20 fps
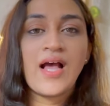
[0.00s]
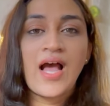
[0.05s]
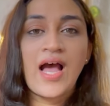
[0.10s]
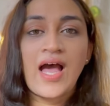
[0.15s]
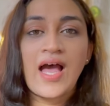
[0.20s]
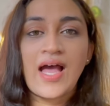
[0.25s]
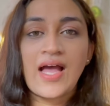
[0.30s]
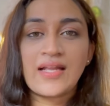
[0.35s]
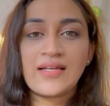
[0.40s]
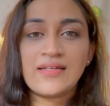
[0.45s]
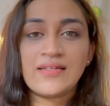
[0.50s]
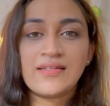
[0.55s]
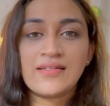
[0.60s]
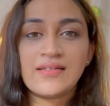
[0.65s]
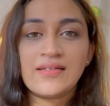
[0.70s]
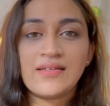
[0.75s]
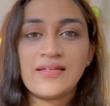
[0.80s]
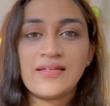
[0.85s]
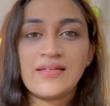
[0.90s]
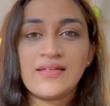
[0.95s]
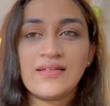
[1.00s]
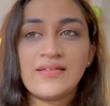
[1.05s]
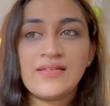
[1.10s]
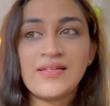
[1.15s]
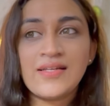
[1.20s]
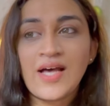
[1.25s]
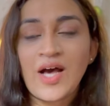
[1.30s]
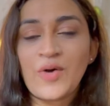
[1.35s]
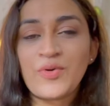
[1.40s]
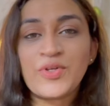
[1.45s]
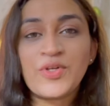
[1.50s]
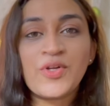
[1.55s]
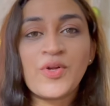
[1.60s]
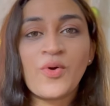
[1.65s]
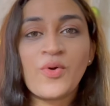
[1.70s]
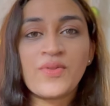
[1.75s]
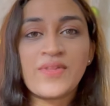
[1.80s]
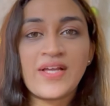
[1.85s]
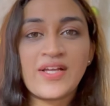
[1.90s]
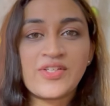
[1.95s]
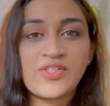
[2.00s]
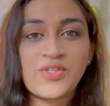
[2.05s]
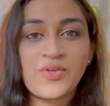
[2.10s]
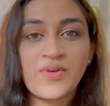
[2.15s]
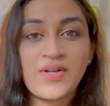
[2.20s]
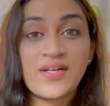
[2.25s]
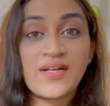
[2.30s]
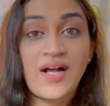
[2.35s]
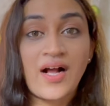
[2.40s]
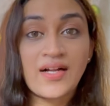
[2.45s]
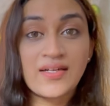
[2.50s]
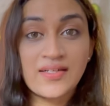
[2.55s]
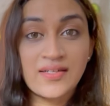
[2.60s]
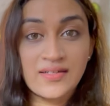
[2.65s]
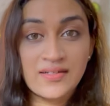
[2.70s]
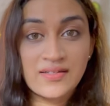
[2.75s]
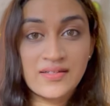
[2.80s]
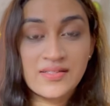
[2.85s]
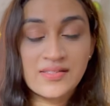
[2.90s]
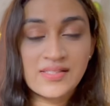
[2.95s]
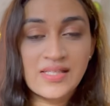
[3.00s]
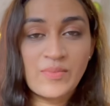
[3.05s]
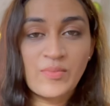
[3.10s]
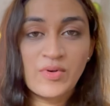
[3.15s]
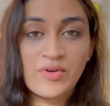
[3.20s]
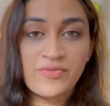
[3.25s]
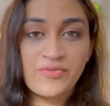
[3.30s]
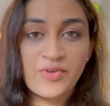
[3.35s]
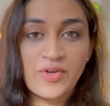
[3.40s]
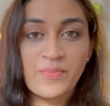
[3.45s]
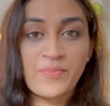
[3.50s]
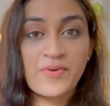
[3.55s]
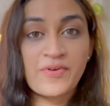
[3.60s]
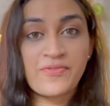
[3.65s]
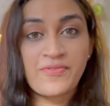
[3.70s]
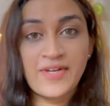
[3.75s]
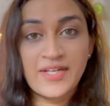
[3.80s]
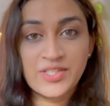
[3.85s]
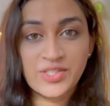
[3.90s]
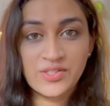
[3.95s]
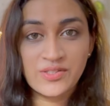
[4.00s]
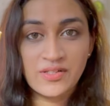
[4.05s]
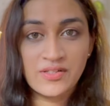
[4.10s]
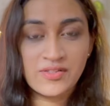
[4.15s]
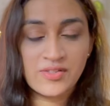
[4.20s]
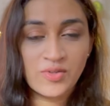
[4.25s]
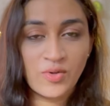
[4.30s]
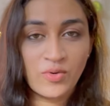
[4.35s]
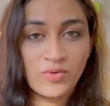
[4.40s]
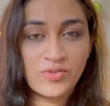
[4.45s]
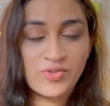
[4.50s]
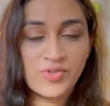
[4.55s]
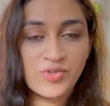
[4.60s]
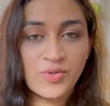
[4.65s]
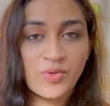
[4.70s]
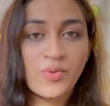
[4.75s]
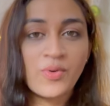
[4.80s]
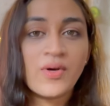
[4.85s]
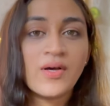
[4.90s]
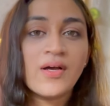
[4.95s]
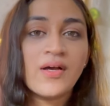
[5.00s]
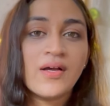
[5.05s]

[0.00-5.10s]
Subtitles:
and now you know that you're an adult, some of you are professionals also.